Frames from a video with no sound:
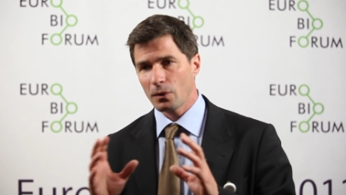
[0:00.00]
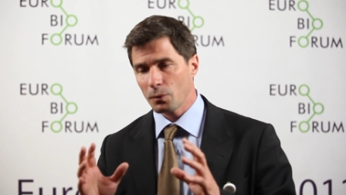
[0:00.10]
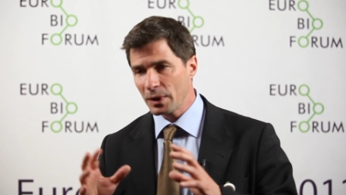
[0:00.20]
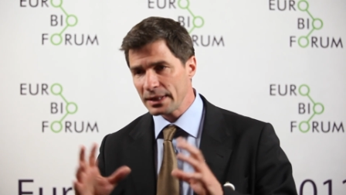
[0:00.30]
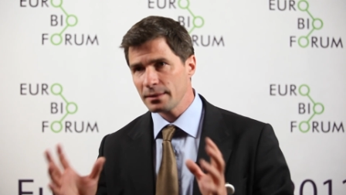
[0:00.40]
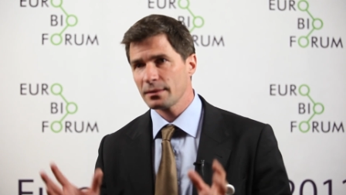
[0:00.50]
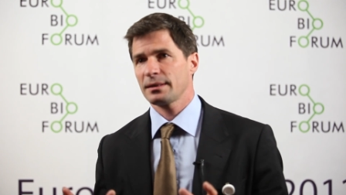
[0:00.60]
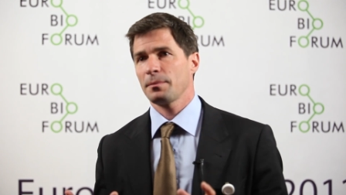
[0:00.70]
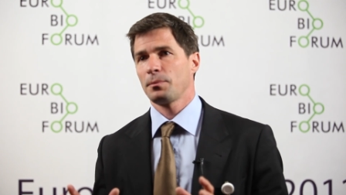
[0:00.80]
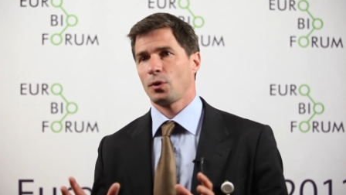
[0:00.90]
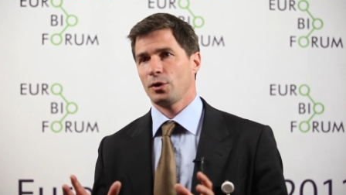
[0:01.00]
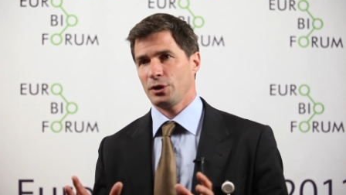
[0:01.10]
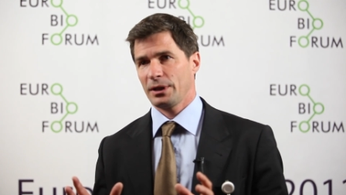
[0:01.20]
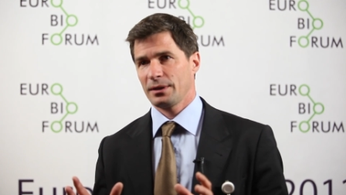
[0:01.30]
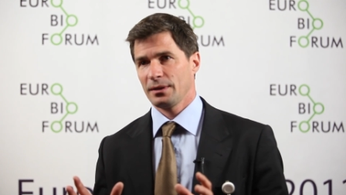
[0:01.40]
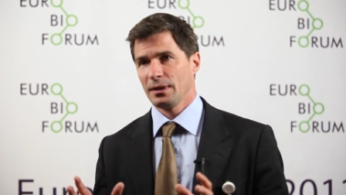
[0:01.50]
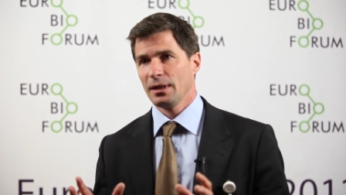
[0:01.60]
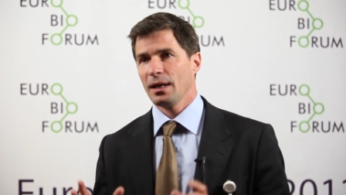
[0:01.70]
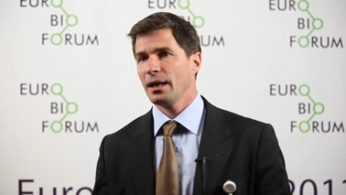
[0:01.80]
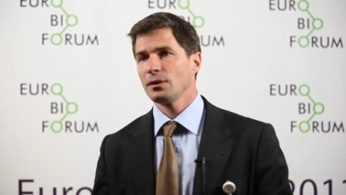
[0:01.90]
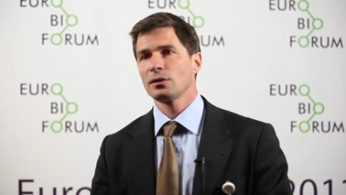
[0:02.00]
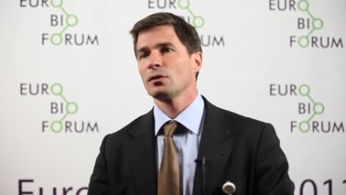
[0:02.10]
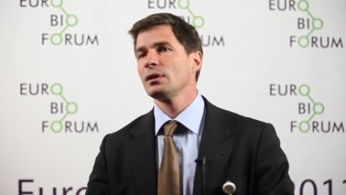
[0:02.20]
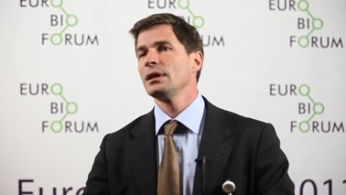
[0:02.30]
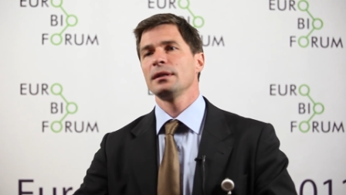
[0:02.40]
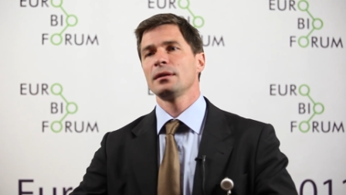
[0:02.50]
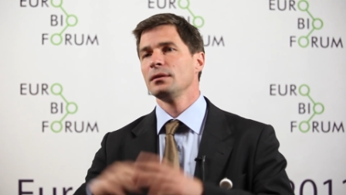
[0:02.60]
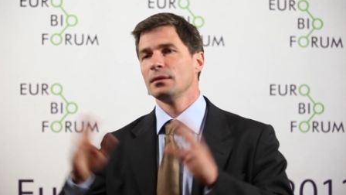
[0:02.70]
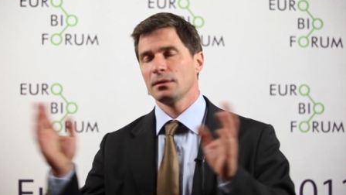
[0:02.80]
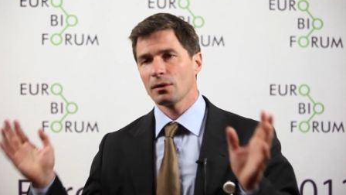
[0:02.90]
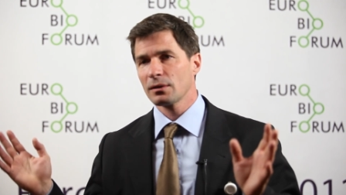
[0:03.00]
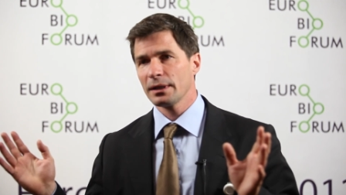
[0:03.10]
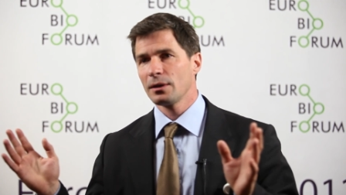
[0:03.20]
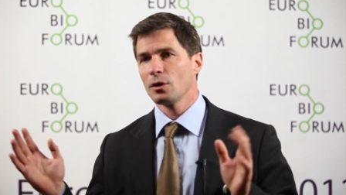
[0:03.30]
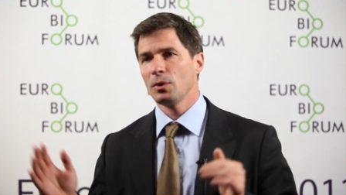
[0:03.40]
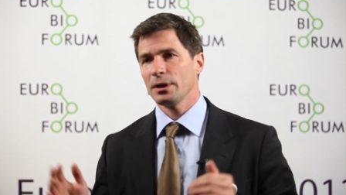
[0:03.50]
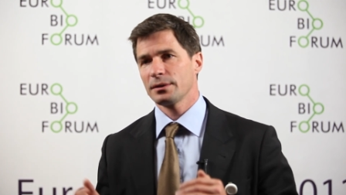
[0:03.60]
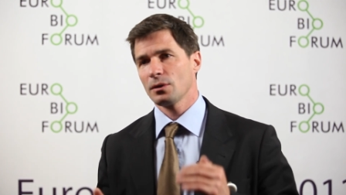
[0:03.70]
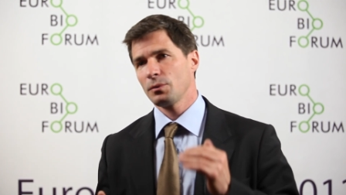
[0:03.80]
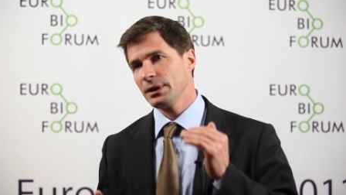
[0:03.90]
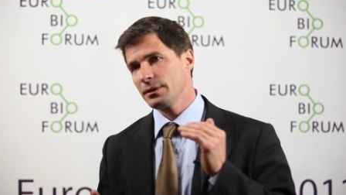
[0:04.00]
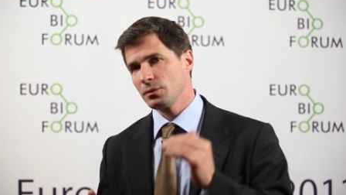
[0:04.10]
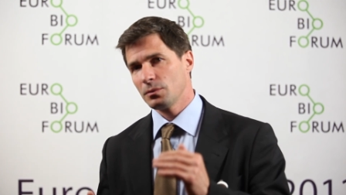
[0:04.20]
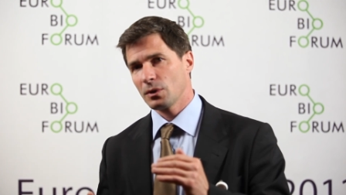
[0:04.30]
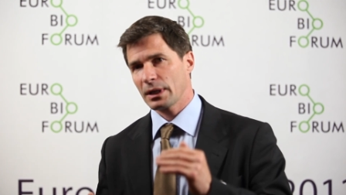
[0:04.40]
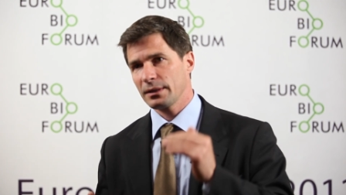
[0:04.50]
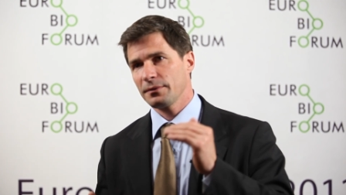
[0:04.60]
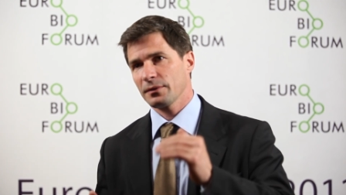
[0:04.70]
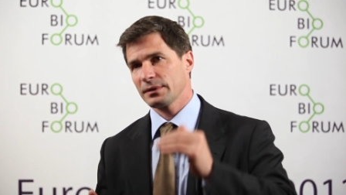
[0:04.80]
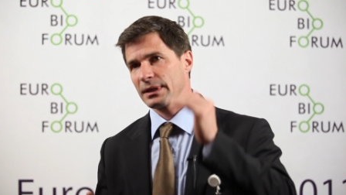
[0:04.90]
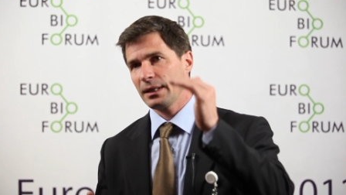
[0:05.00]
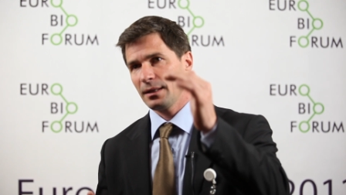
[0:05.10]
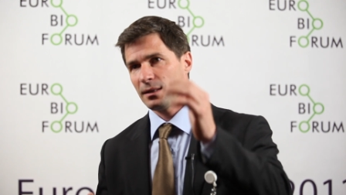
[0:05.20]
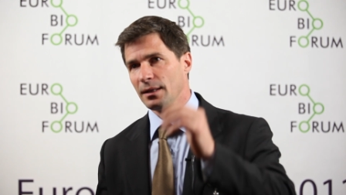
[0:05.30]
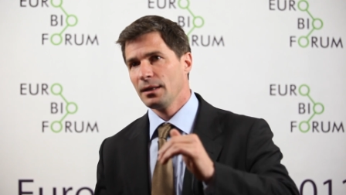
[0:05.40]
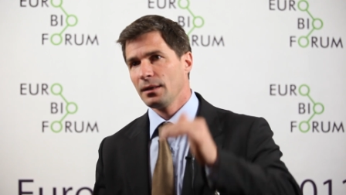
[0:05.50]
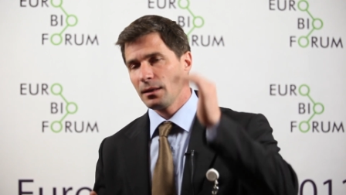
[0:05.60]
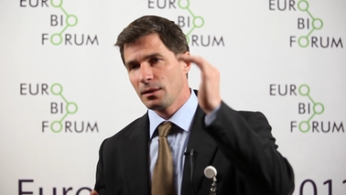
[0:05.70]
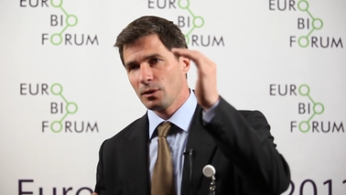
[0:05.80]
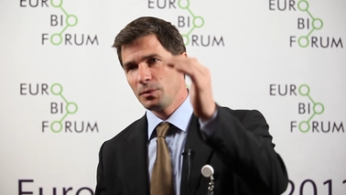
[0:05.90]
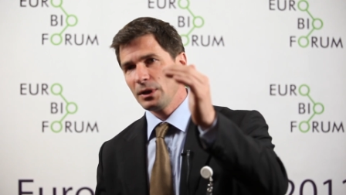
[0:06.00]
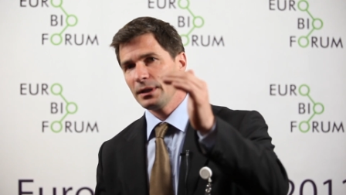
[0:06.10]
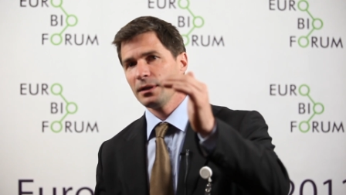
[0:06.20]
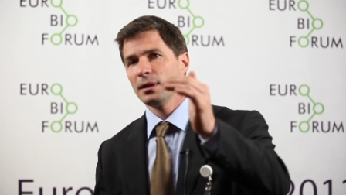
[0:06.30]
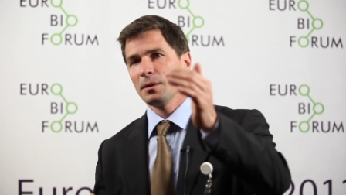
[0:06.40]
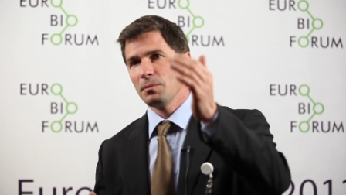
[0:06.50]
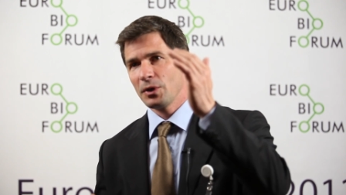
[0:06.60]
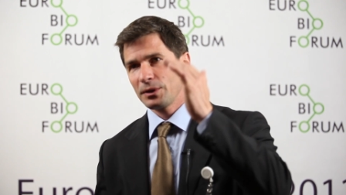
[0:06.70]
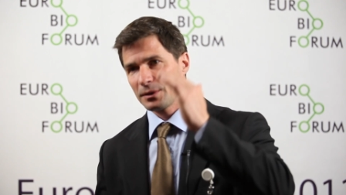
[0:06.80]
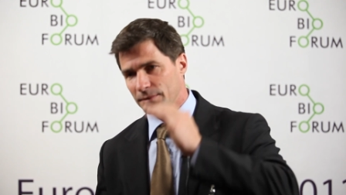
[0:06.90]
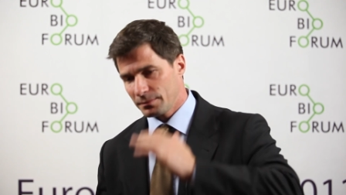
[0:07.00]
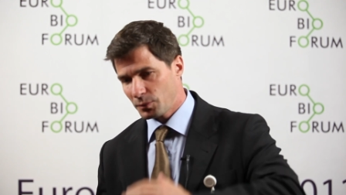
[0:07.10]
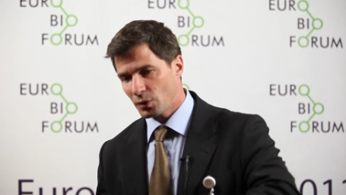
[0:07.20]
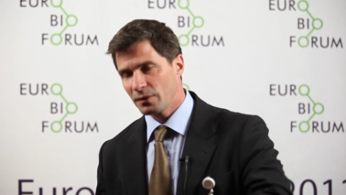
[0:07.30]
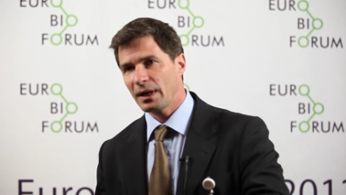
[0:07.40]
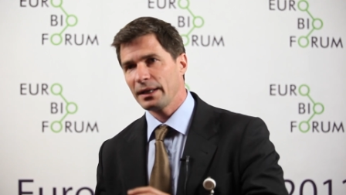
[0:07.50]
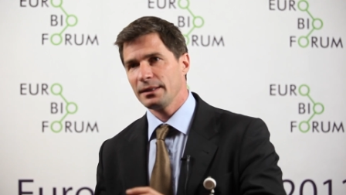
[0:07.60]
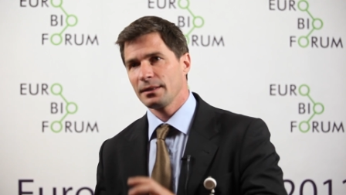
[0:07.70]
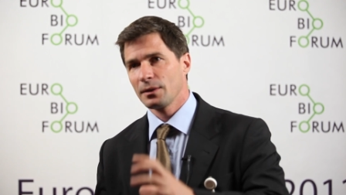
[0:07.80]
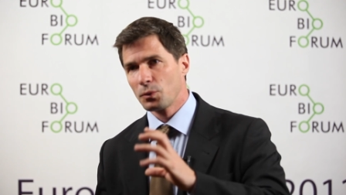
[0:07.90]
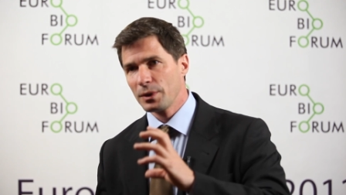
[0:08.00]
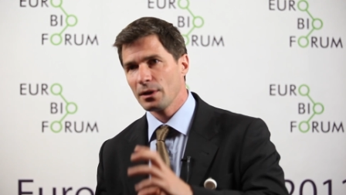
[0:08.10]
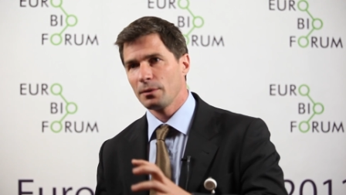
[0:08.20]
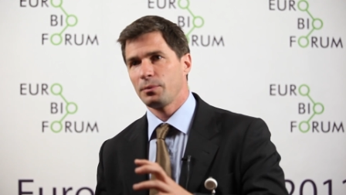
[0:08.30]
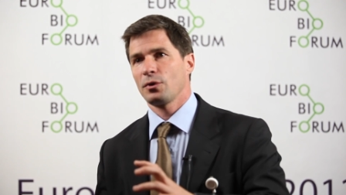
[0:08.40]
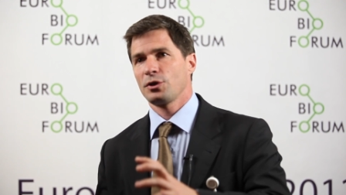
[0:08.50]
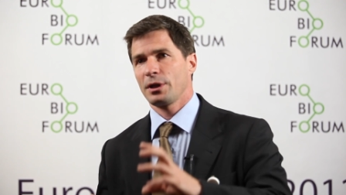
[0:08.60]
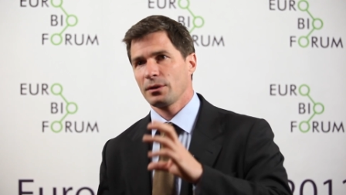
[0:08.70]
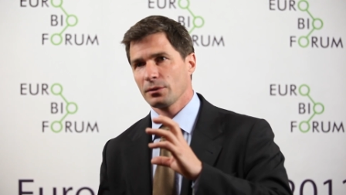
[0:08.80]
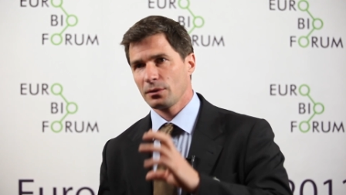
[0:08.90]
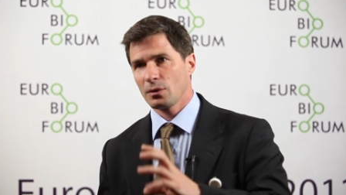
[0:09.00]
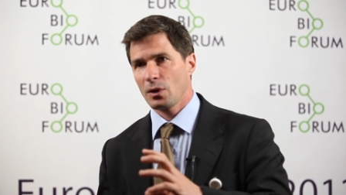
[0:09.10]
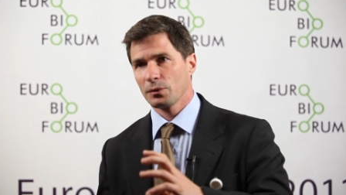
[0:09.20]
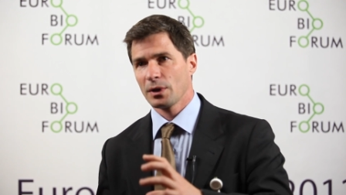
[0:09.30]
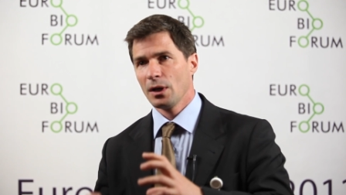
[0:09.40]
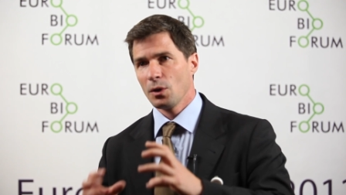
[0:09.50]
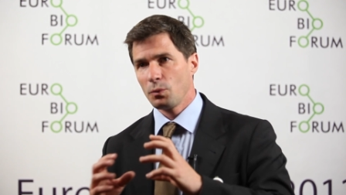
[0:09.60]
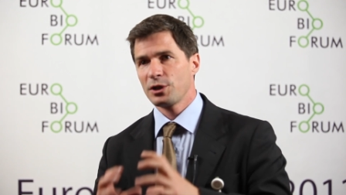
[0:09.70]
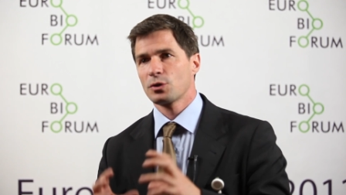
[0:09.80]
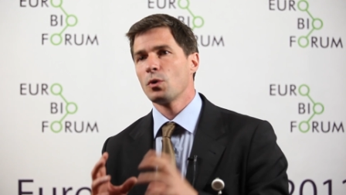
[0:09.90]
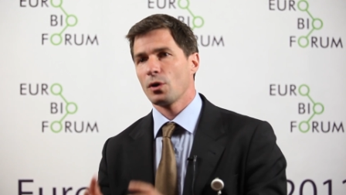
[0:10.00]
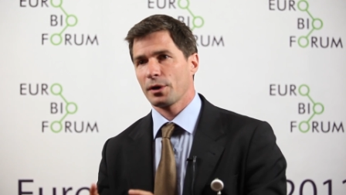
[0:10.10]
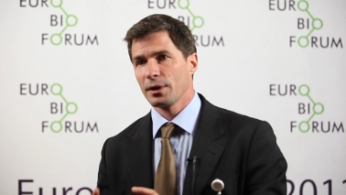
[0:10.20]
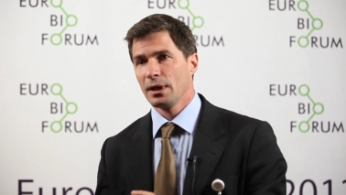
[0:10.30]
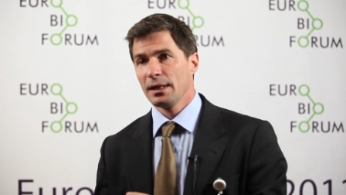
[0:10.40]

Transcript: within the same project, and not only globally. So we need to work at different scale, globally, but providing a real project on the ground which work.